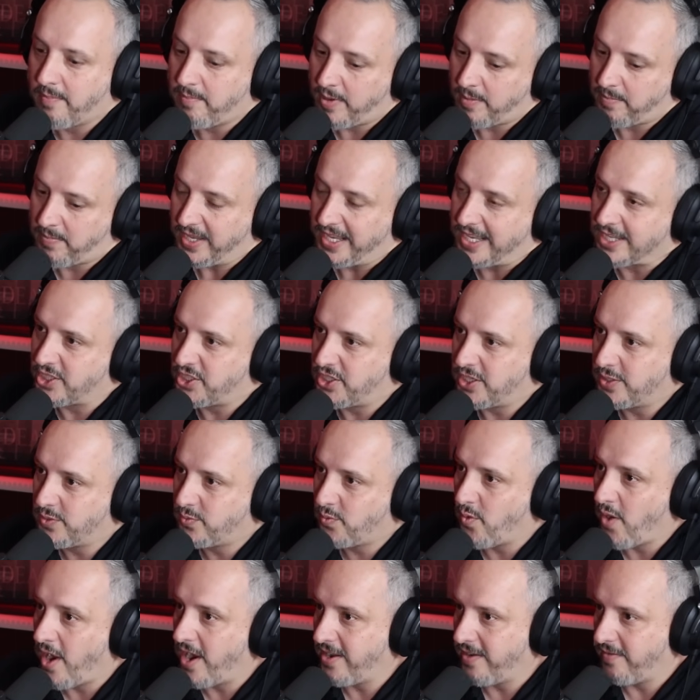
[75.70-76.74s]
But because she's
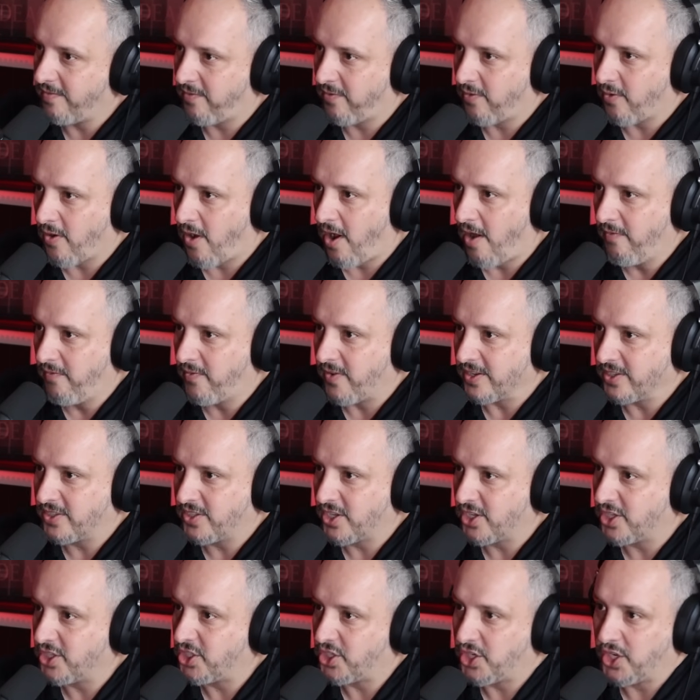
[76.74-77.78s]
running for office,
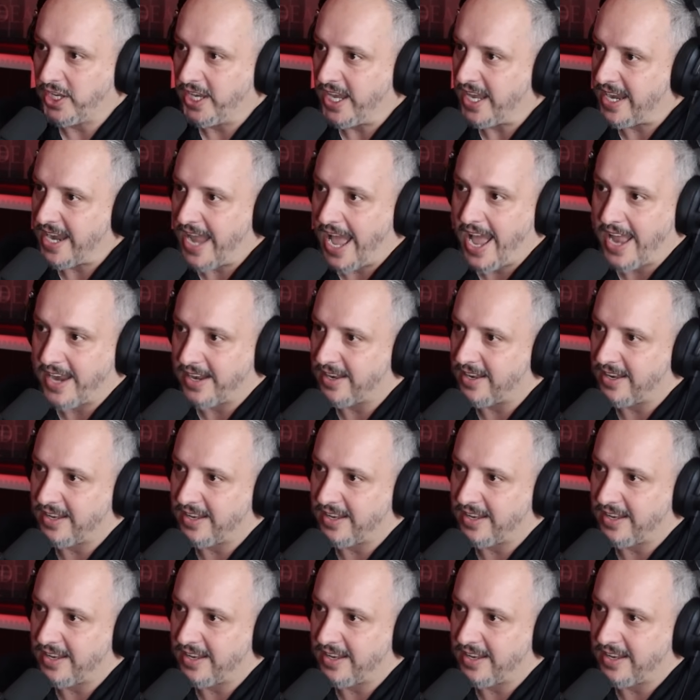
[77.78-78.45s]
she cannot.